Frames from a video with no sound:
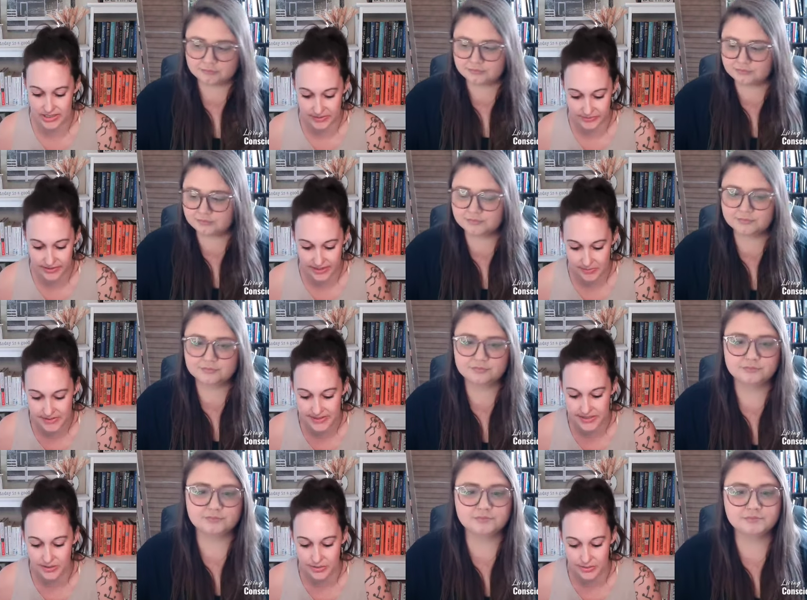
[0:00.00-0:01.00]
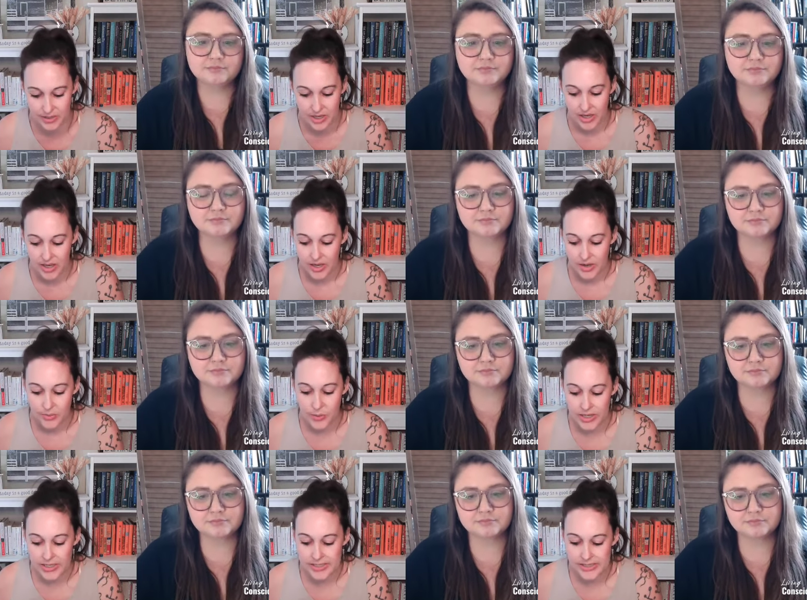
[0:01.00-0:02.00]
Speaker 1: different episode
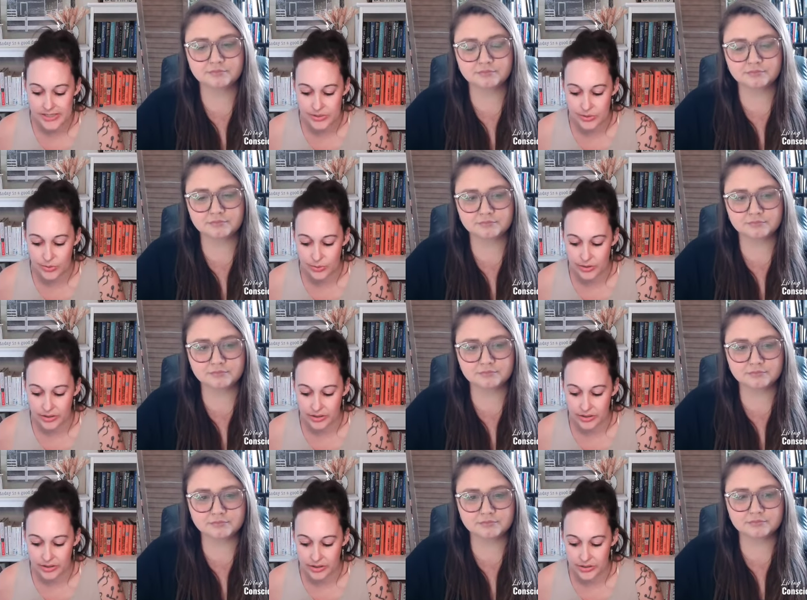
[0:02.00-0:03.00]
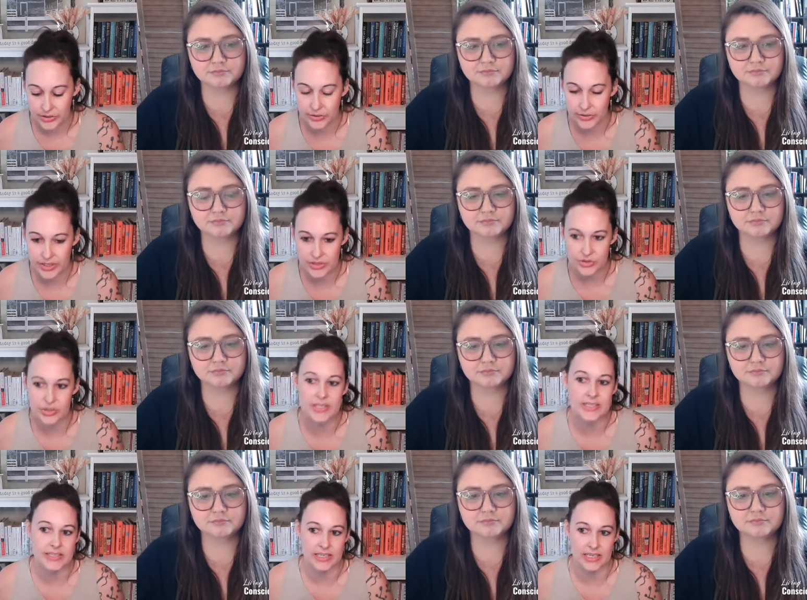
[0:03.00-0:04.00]
was your, your
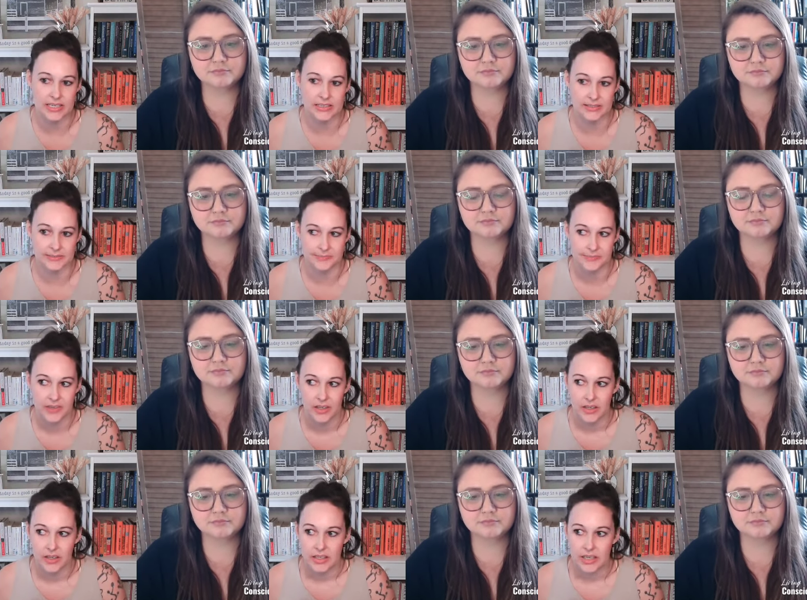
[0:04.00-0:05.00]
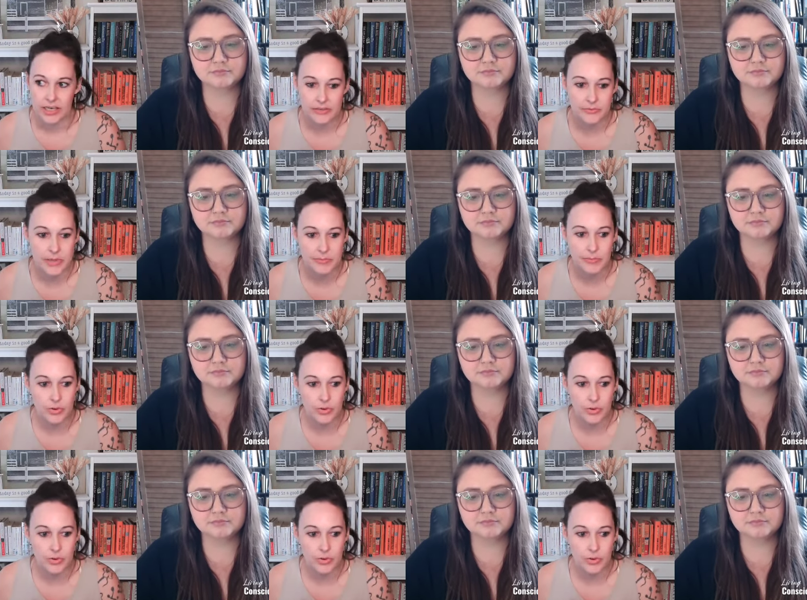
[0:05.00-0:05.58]
interest in kind of being